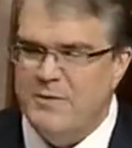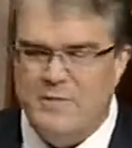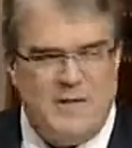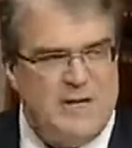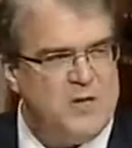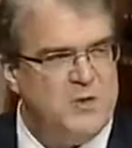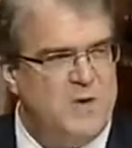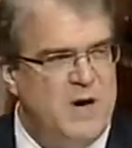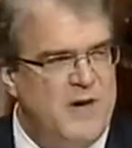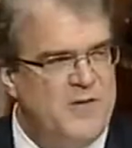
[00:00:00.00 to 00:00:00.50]

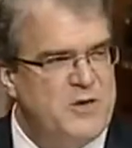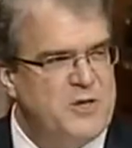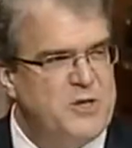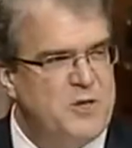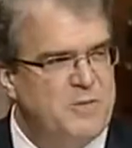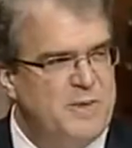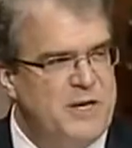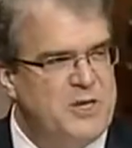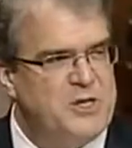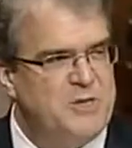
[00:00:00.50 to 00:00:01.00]
That's why this is the
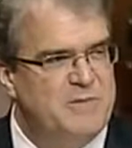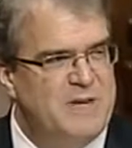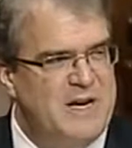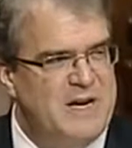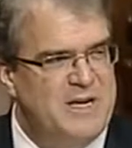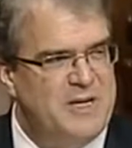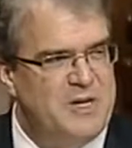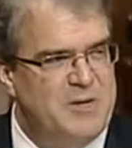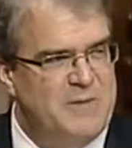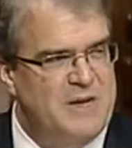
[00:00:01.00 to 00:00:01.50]
Peace of
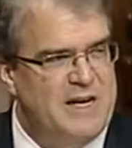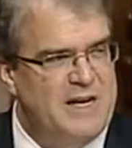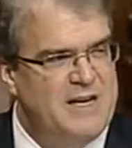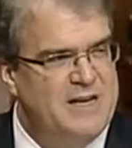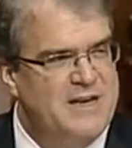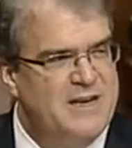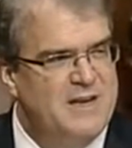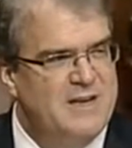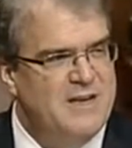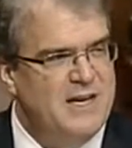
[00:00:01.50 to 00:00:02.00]
Mind Committee,
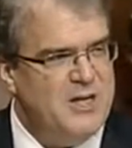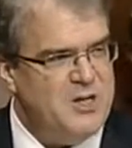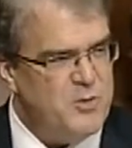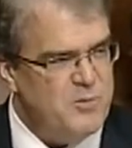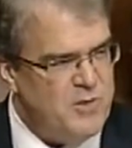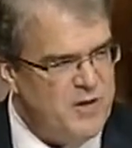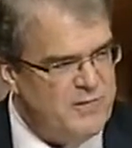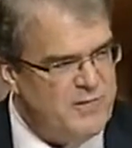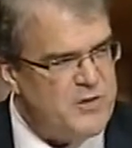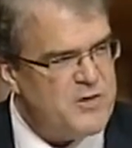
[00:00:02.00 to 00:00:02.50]
and it's a
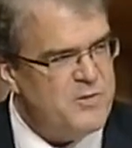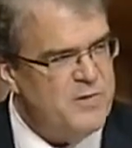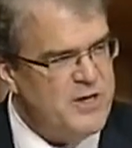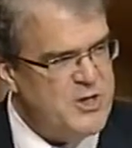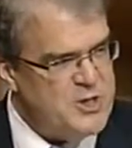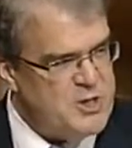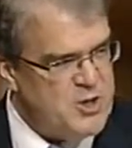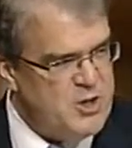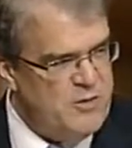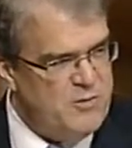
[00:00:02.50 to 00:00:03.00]
privilege for me to
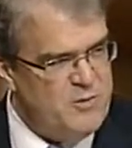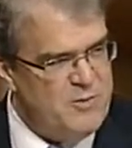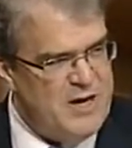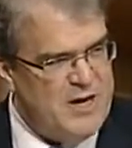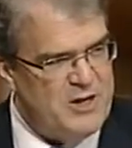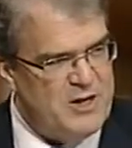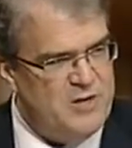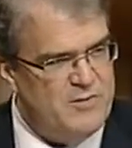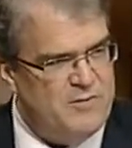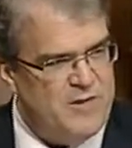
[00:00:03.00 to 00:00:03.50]
serve with my
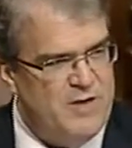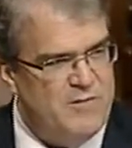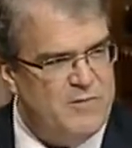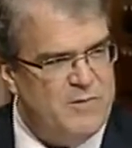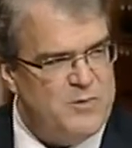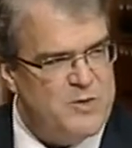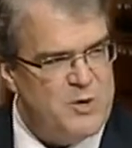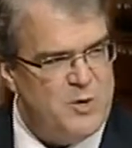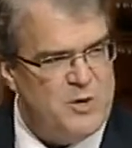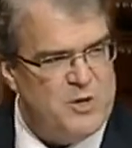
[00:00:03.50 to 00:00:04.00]
good friend
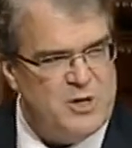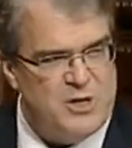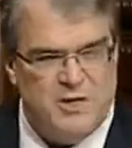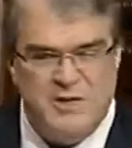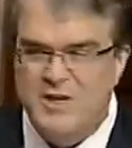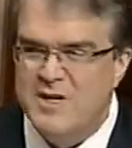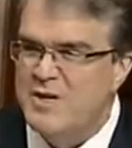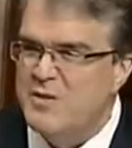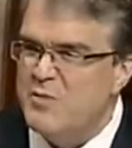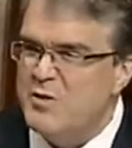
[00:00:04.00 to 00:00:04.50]
from Georgia,
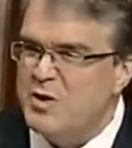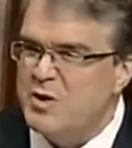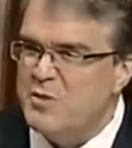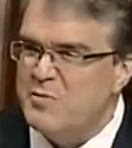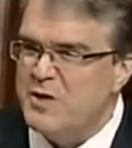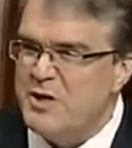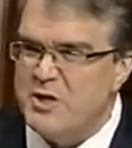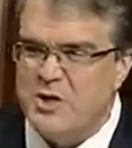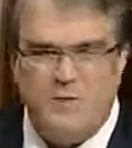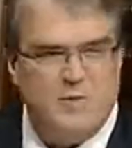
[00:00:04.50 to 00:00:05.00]
Mr.
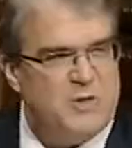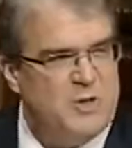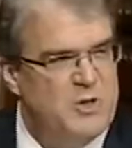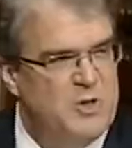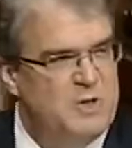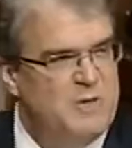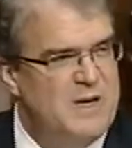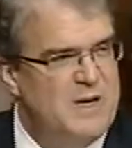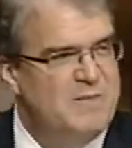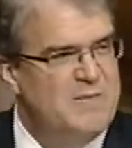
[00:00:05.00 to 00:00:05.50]
Bishop, to
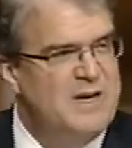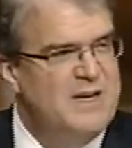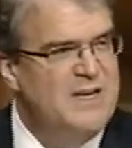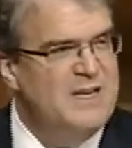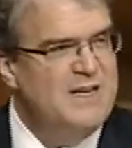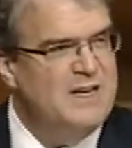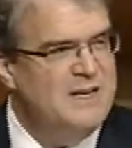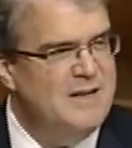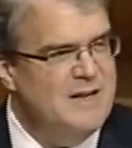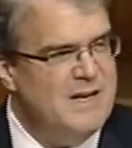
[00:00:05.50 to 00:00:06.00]
whom I'm
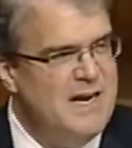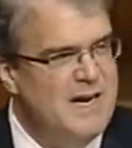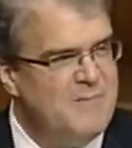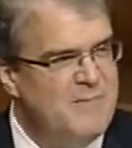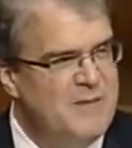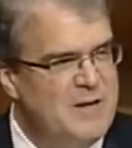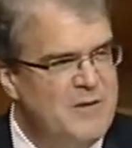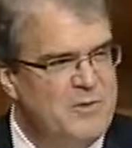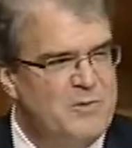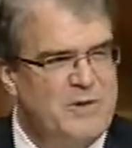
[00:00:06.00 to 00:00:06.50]

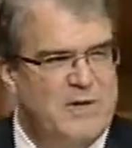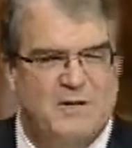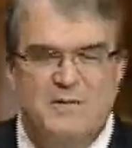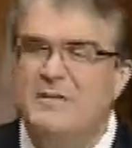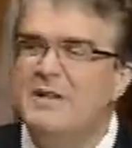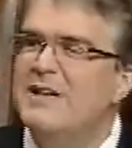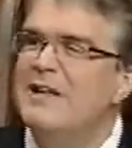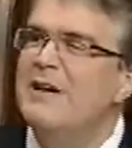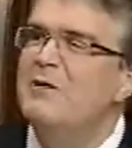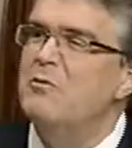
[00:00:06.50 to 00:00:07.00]
happy to
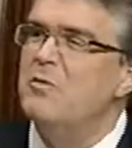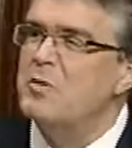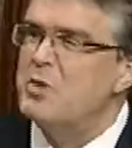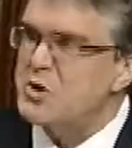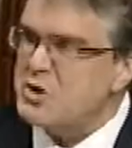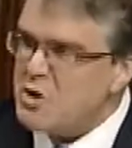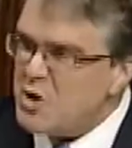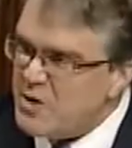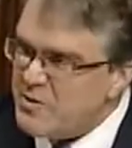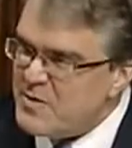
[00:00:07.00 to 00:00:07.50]
I will
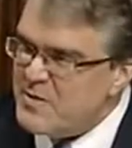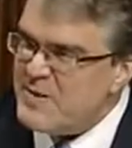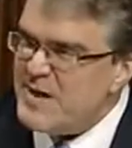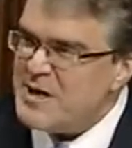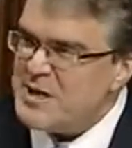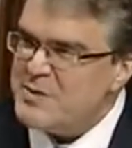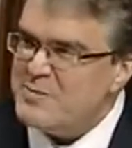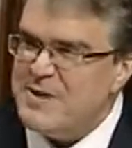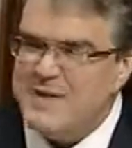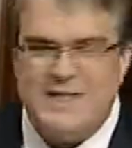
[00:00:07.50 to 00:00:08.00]
reserve the
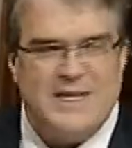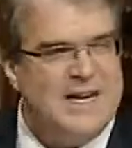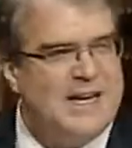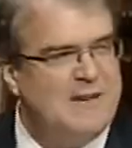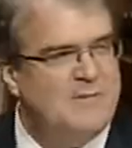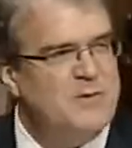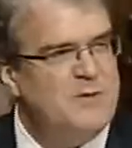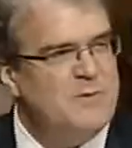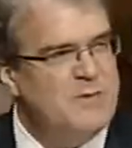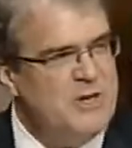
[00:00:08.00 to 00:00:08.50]
balance of my time
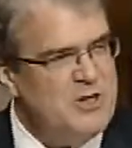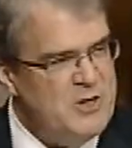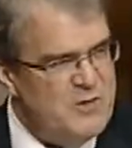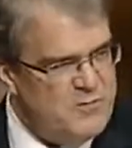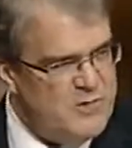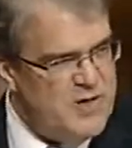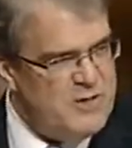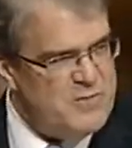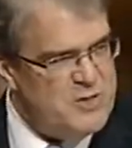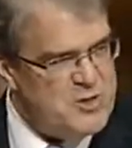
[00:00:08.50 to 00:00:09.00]
so my good
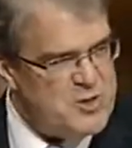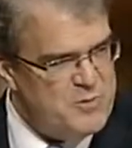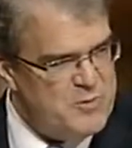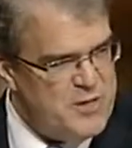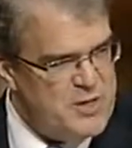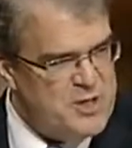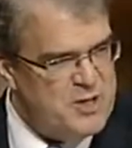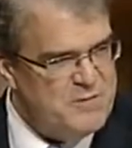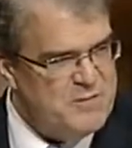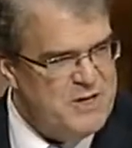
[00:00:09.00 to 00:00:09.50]
friend Mr.
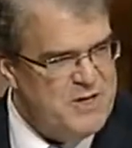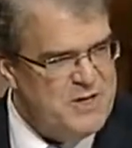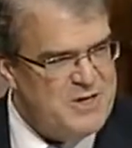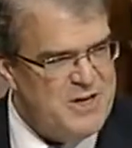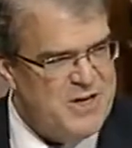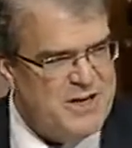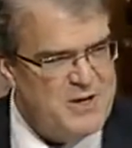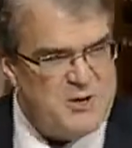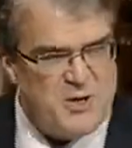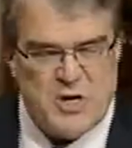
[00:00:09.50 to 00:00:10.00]
Bishop
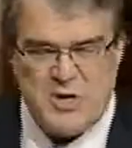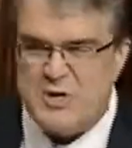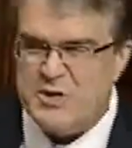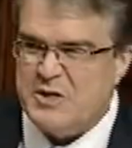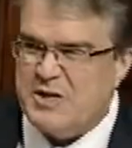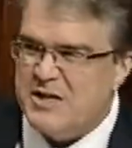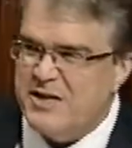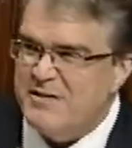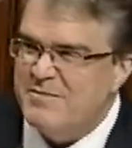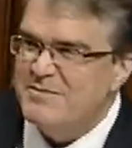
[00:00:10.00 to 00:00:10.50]
can address the